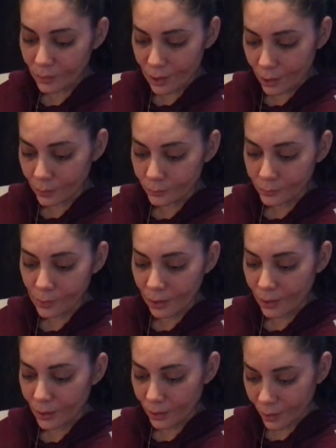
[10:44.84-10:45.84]
yeah, my
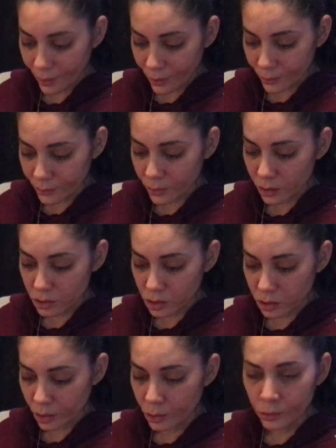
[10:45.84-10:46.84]
aunt,
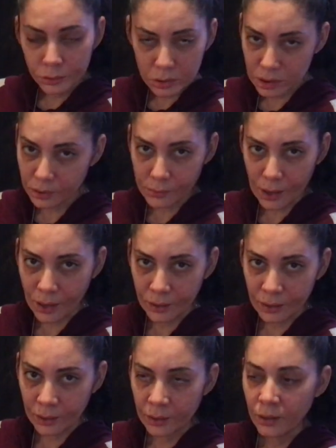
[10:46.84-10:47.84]
she knew
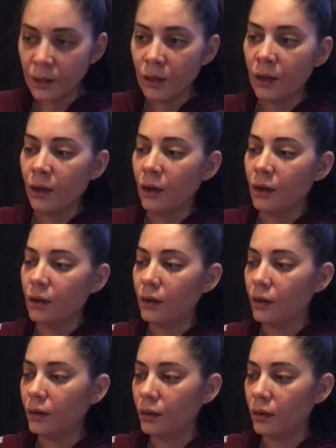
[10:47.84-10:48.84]
somebody.
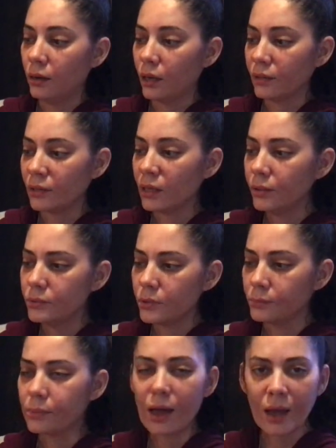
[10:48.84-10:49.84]
I think he was
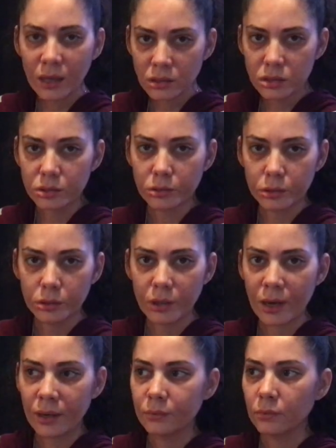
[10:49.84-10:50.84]
a pastor
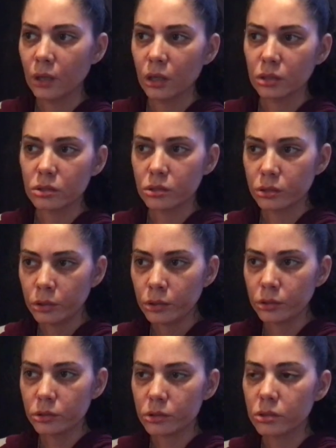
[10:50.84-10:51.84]
at a
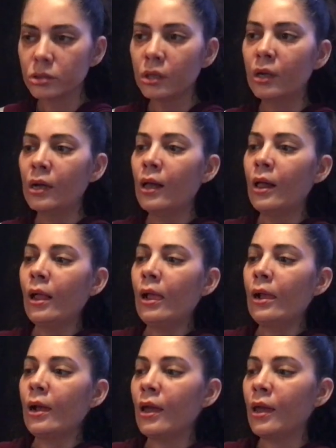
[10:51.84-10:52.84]
church.
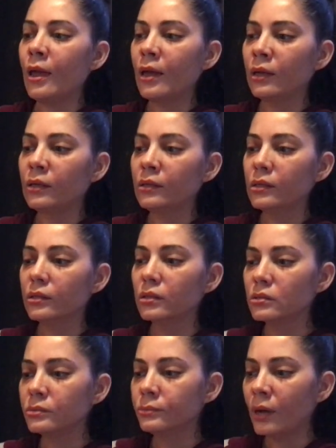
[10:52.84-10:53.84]
And
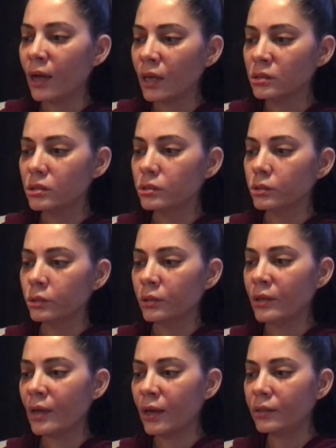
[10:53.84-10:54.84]
this pastor,
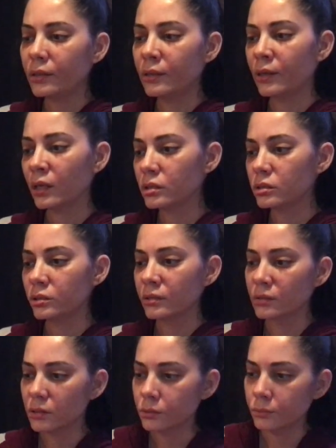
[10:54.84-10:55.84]
he had
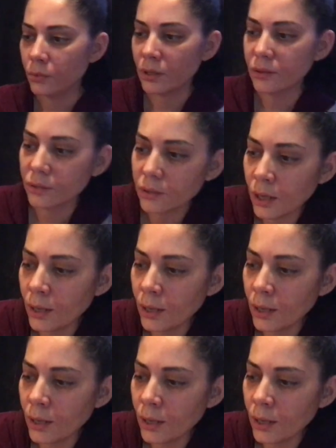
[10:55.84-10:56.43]
connections with,